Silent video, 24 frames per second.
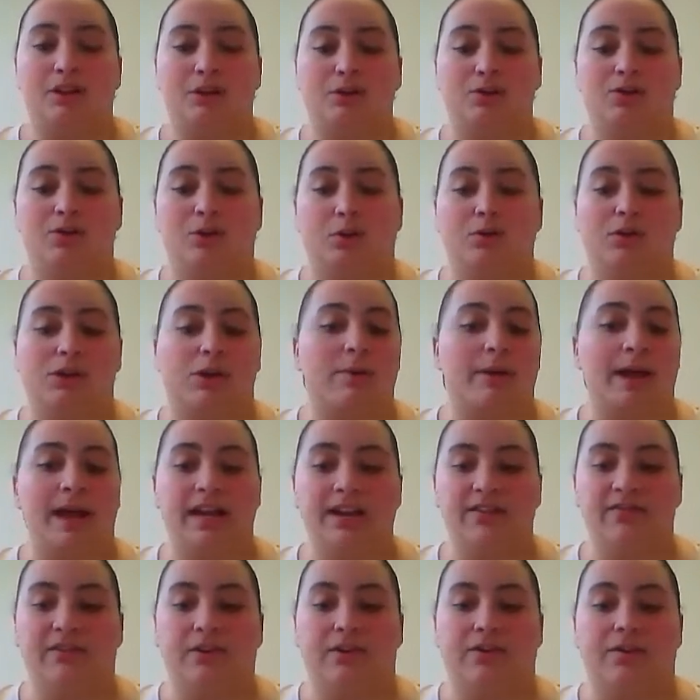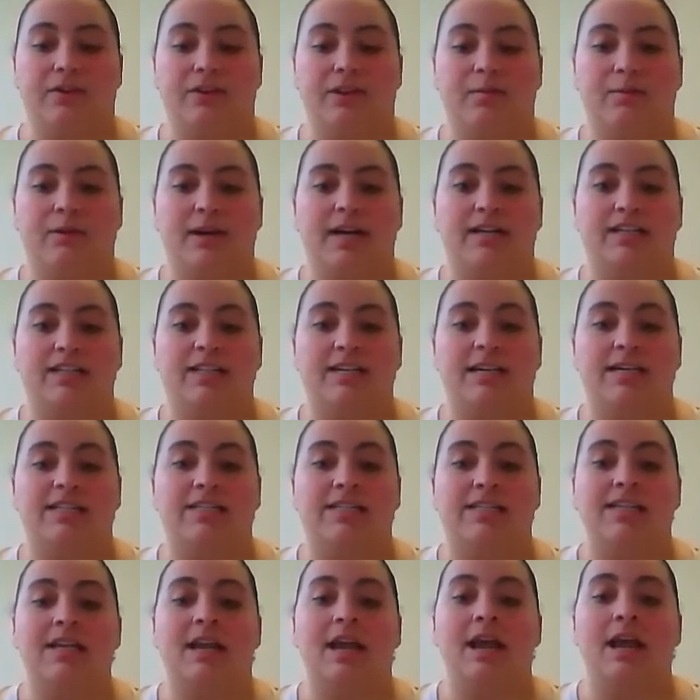don't go any further in the process.